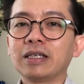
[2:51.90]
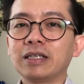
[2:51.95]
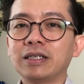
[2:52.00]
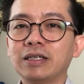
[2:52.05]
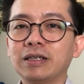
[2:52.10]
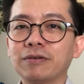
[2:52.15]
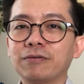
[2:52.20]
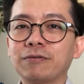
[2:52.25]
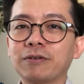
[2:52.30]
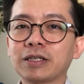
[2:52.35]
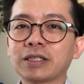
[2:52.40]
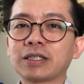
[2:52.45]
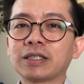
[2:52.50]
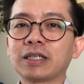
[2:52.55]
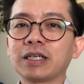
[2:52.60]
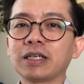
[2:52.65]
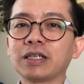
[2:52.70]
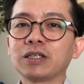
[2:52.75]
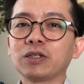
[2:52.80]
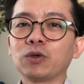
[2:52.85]
the first
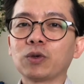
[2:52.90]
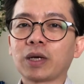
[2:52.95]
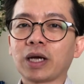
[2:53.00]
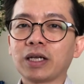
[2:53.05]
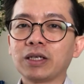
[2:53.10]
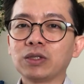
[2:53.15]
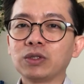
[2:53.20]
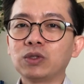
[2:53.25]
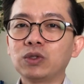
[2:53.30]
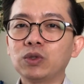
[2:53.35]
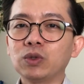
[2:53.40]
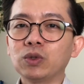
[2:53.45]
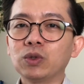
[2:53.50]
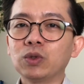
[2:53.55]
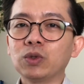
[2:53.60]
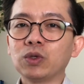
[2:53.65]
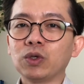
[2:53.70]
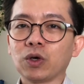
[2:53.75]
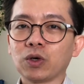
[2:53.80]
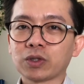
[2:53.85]
thing you can
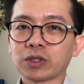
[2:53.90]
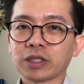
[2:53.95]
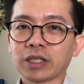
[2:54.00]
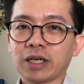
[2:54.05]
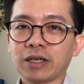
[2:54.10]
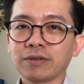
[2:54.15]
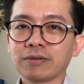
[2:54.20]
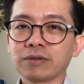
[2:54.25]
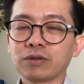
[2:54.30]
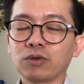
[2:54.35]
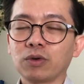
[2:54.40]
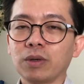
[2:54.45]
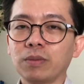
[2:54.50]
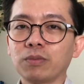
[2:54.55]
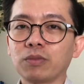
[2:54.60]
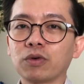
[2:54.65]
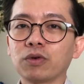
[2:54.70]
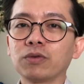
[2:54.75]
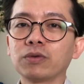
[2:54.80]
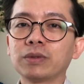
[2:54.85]
do yourself to
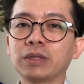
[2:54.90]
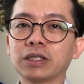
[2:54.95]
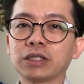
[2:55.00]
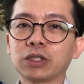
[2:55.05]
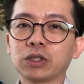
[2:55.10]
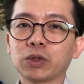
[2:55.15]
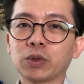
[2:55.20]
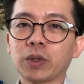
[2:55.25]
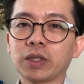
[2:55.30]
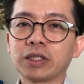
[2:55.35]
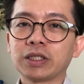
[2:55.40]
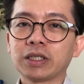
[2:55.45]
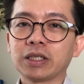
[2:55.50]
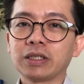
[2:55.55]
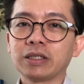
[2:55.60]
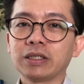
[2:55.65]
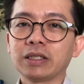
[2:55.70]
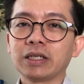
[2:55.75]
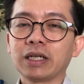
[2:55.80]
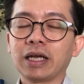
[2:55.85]
improve the
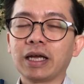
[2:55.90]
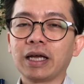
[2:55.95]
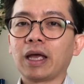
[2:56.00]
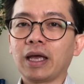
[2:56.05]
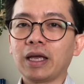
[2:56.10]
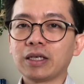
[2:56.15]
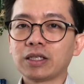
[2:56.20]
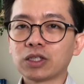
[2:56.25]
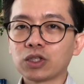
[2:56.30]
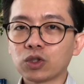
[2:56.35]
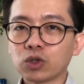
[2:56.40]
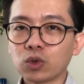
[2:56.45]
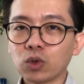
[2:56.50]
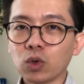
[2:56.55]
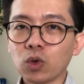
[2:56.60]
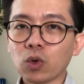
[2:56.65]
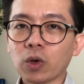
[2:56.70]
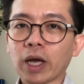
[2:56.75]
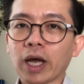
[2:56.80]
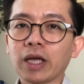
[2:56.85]
situation is to
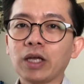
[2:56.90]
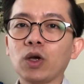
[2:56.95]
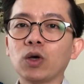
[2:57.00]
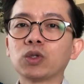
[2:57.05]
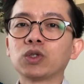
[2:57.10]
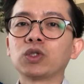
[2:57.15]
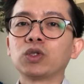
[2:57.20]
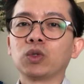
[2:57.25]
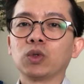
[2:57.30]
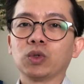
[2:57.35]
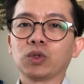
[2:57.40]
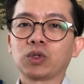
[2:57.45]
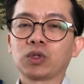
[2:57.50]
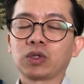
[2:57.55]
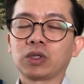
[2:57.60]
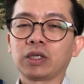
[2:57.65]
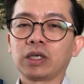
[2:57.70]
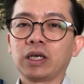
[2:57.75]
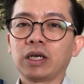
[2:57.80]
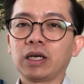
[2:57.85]
look at your shoes.
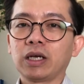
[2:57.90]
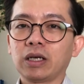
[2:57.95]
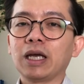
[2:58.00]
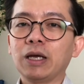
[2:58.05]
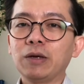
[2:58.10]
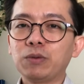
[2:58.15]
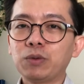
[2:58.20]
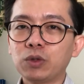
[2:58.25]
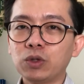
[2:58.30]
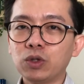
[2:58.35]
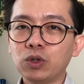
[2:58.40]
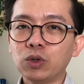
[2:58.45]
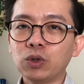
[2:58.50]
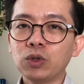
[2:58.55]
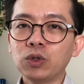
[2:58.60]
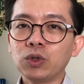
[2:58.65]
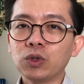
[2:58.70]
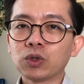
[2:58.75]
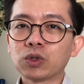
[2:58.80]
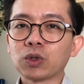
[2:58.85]
If you
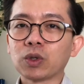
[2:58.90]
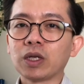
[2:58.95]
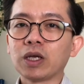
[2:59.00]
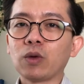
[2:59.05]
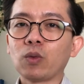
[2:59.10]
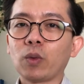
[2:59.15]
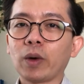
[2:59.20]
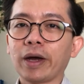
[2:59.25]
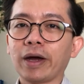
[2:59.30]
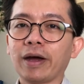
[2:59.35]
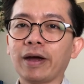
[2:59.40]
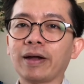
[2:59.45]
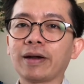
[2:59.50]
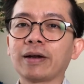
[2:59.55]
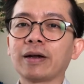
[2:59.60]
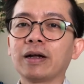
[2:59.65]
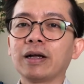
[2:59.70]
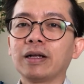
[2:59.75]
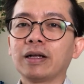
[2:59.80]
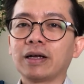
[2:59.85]
usually wear
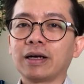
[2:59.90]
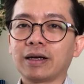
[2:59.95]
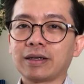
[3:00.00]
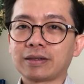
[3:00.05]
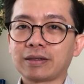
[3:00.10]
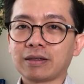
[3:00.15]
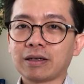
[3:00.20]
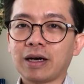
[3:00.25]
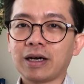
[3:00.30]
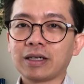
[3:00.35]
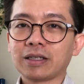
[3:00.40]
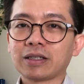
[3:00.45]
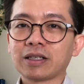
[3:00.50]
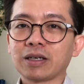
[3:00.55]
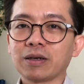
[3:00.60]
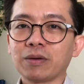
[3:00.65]
a tight,